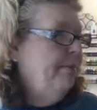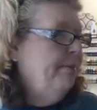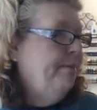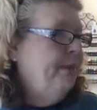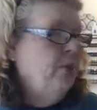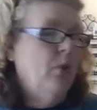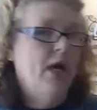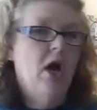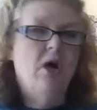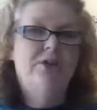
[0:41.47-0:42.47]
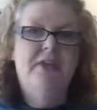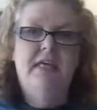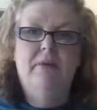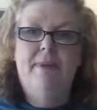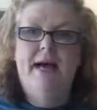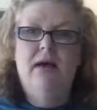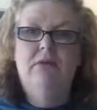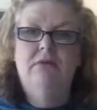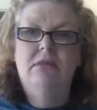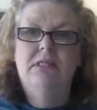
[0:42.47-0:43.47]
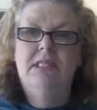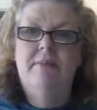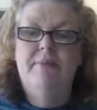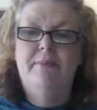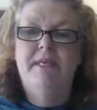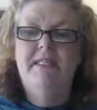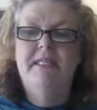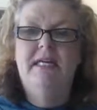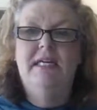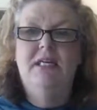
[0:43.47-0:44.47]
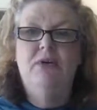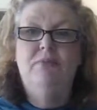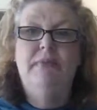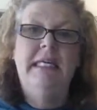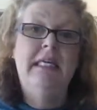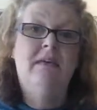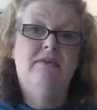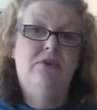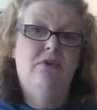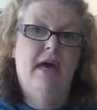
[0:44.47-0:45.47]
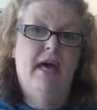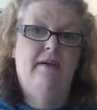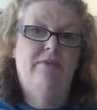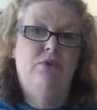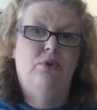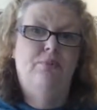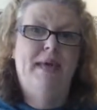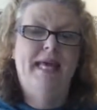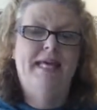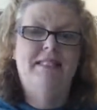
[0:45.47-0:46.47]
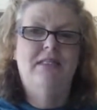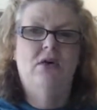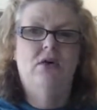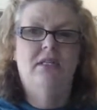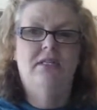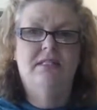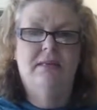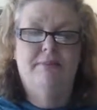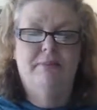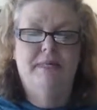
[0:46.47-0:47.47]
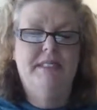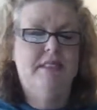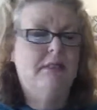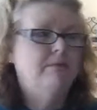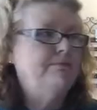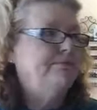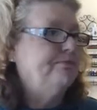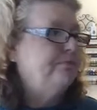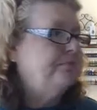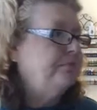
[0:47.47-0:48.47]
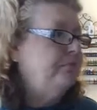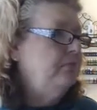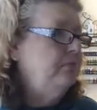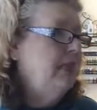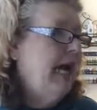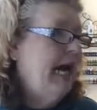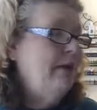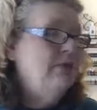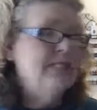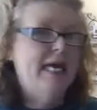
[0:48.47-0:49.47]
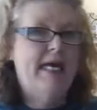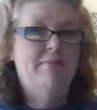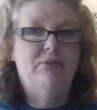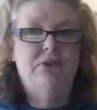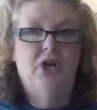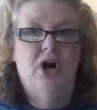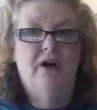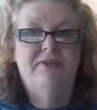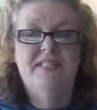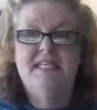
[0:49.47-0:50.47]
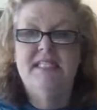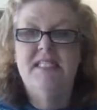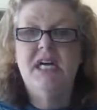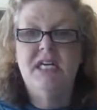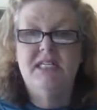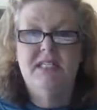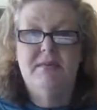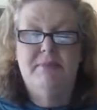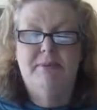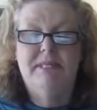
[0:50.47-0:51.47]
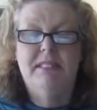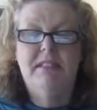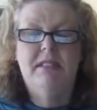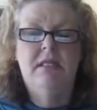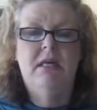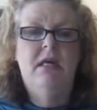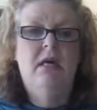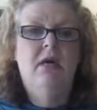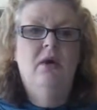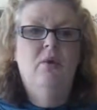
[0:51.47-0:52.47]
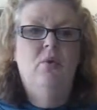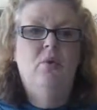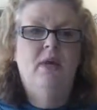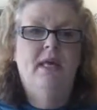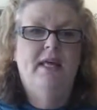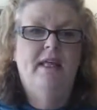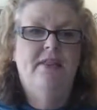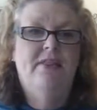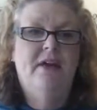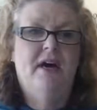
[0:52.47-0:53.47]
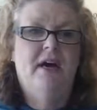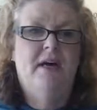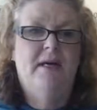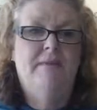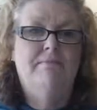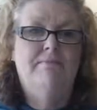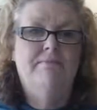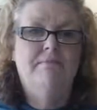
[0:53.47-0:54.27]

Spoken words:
But we all think about supplements, and I know many of you have your pets on supplements. I was able to offset a ton of supplements with the